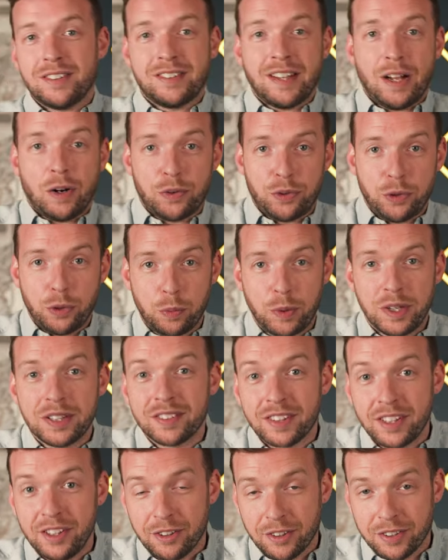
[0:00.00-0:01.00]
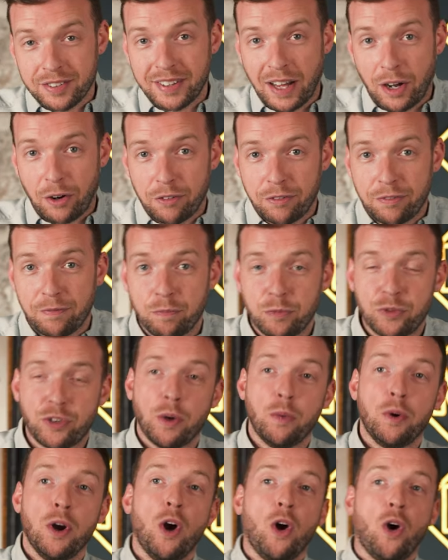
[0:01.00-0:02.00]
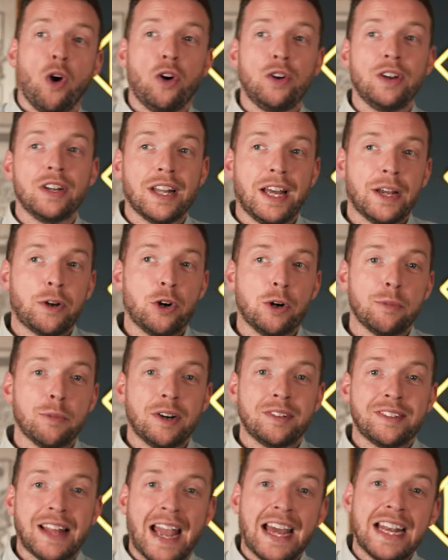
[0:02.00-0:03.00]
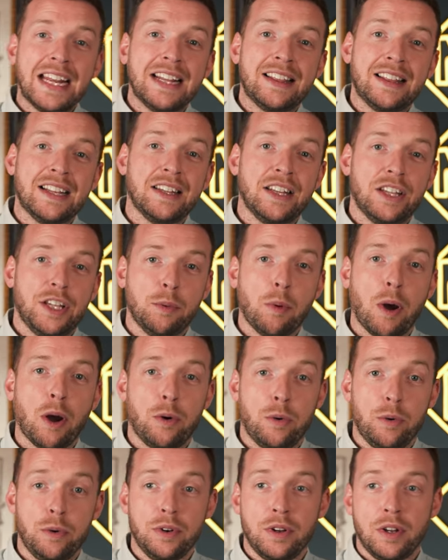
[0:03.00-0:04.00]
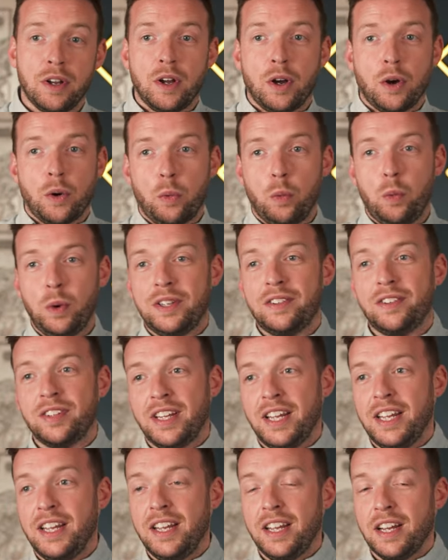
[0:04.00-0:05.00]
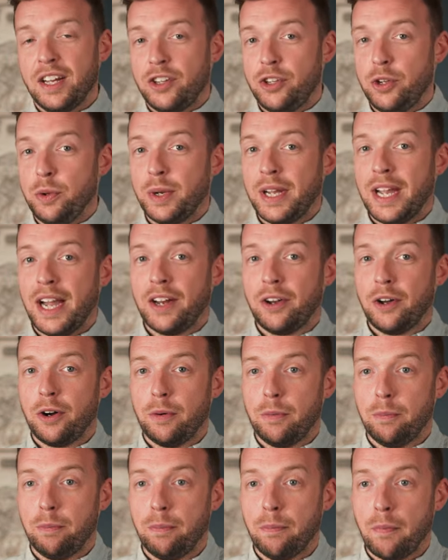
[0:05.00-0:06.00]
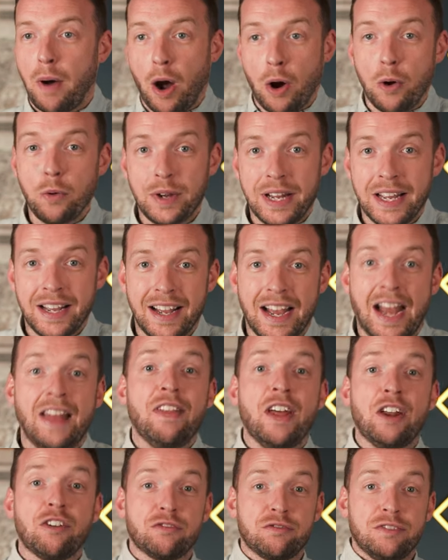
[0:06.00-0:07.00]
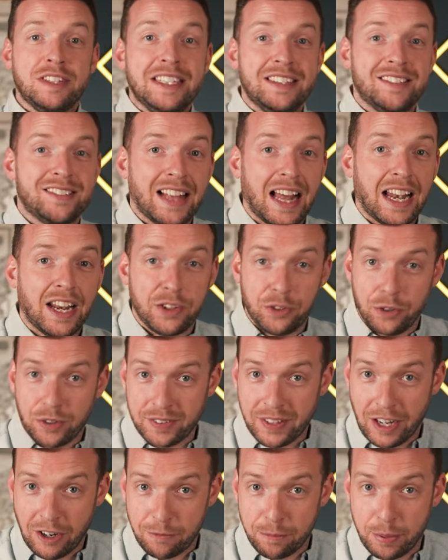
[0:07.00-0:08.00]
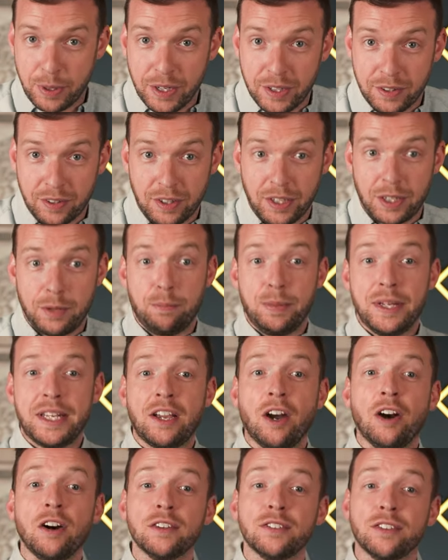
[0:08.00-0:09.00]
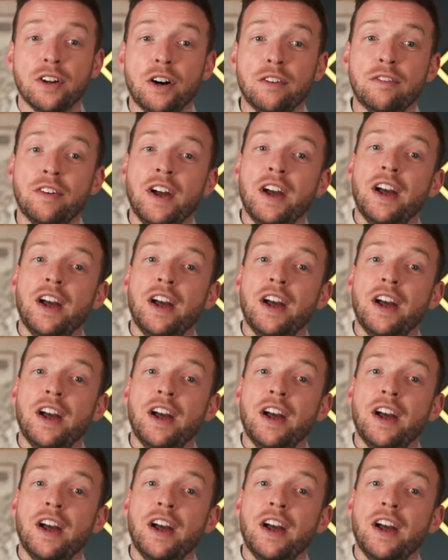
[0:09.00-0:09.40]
sell your whiskey yourself. So unlike almost anything that you own, whiskey, you cannot own it and then resell it yourself personally because of